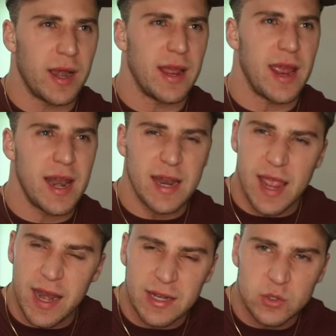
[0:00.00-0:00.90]

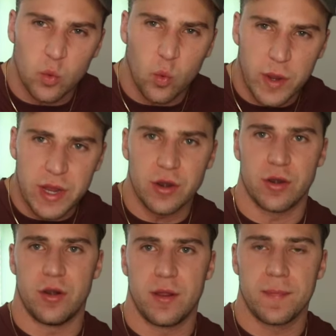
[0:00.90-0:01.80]
and it's
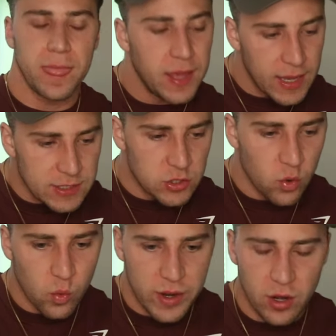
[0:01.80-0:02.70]
weird. It's
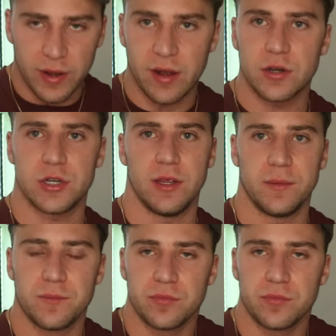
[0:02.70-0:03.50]
a weird energy.